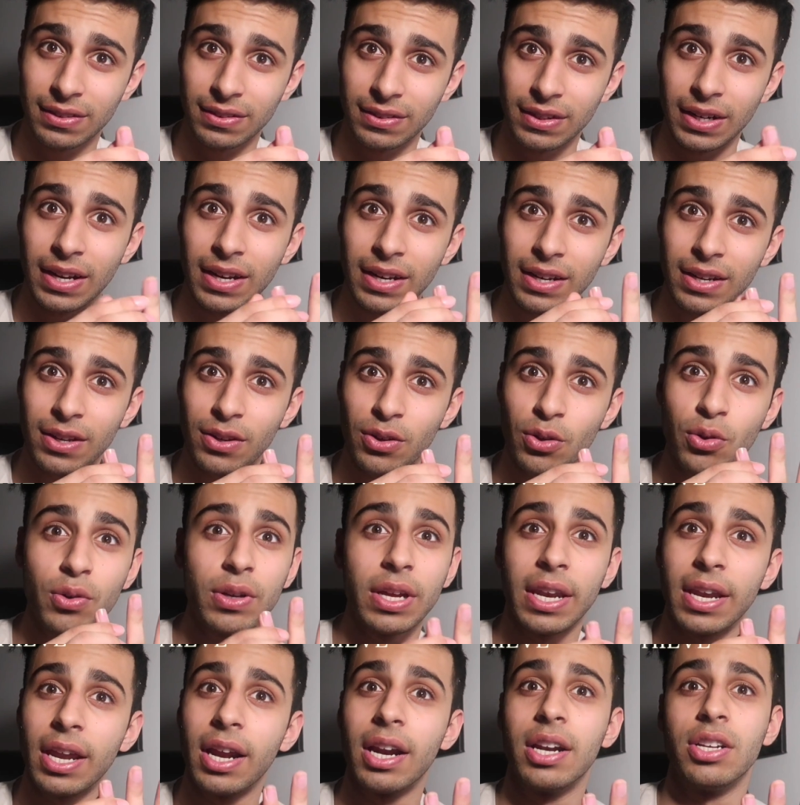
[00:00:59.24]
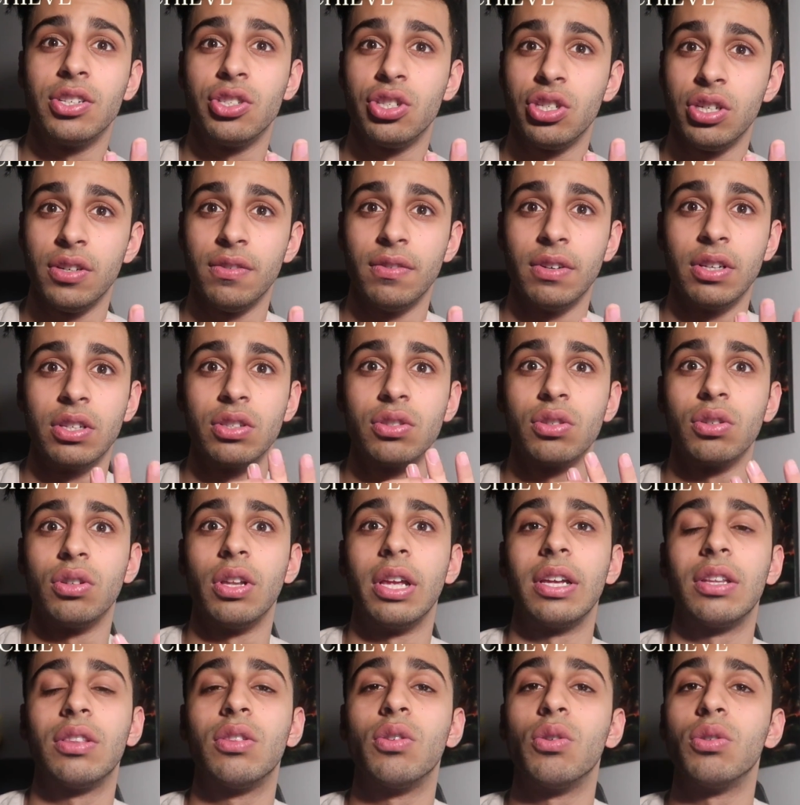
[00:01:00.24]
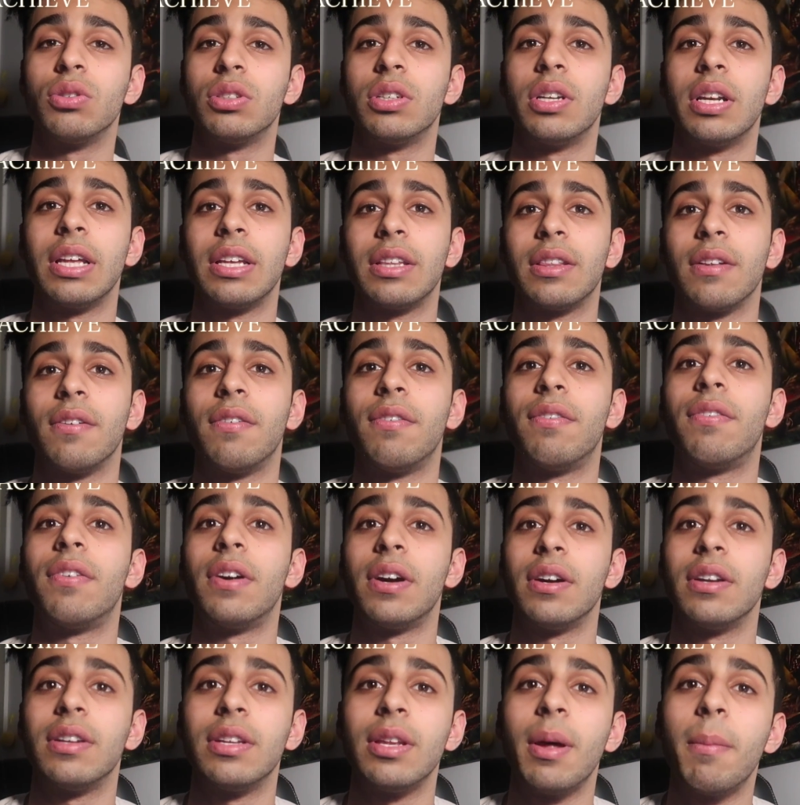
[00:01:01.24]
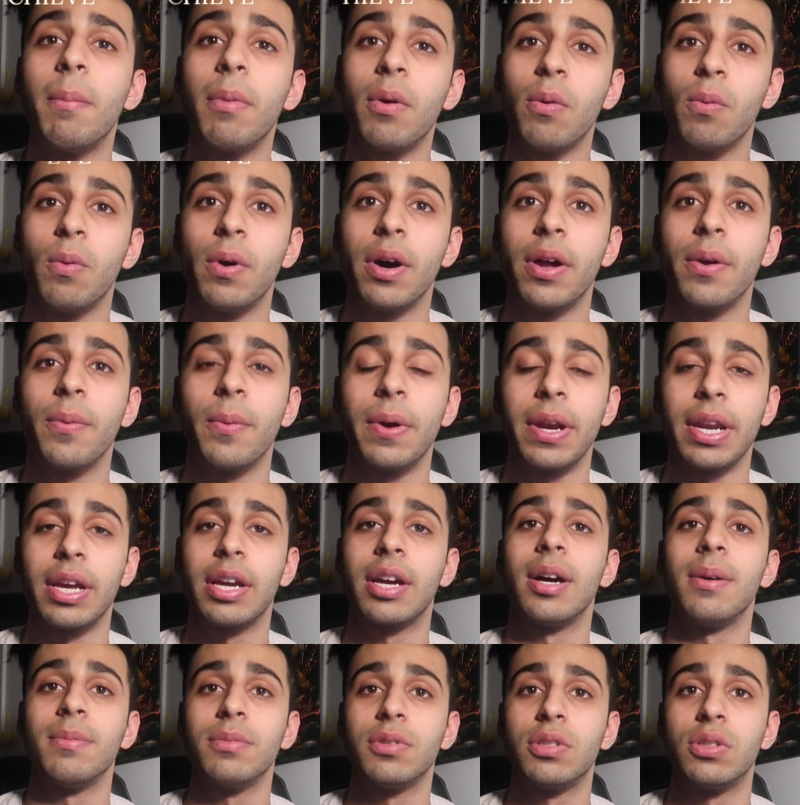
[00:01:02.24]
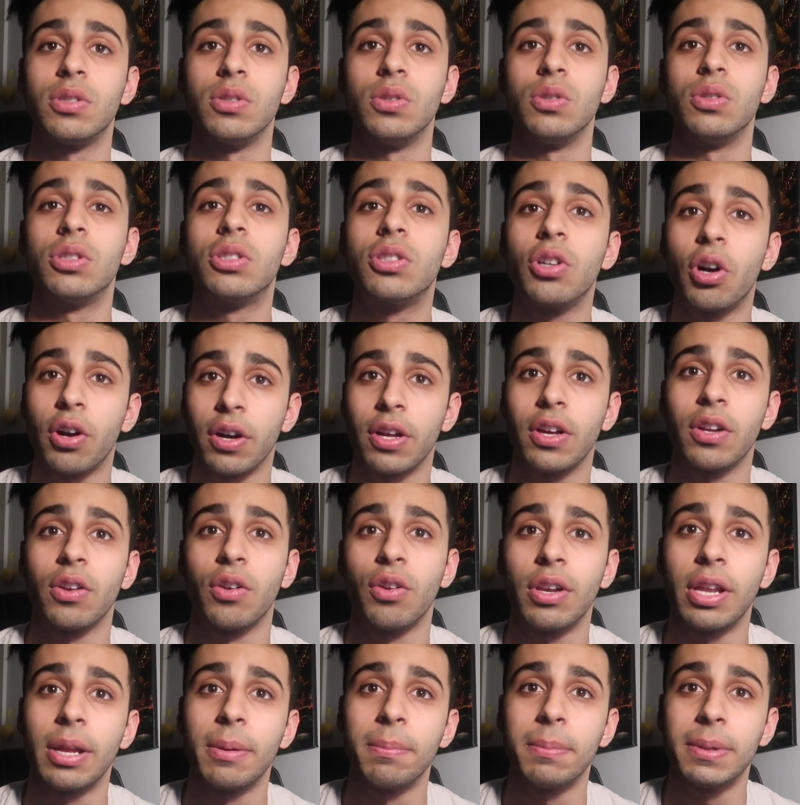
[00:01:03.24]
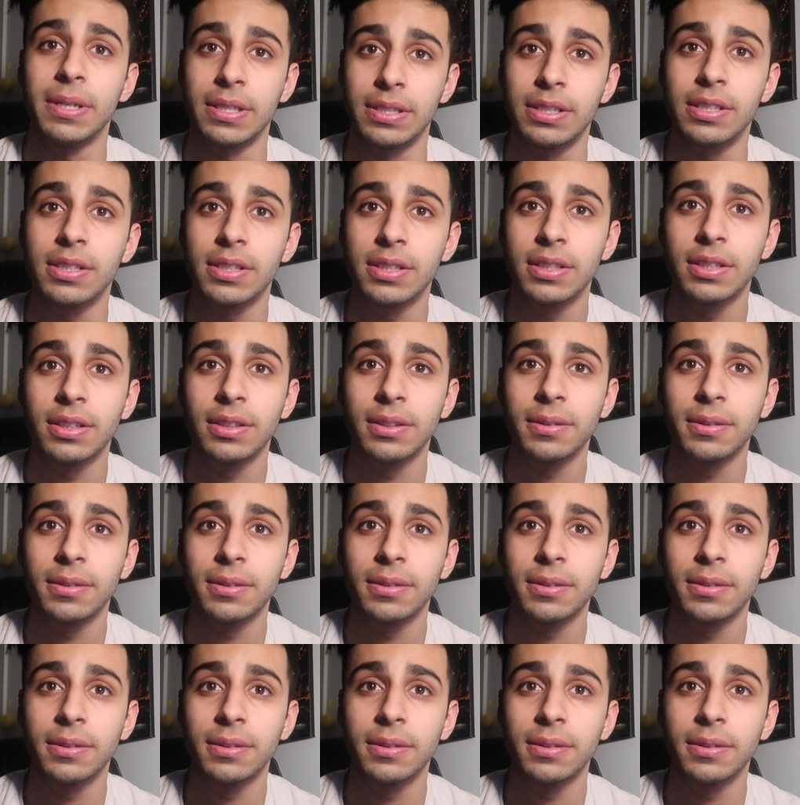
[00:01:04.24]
right, you cannot achieve it. So those are the number 1 when it comes to starting an online business.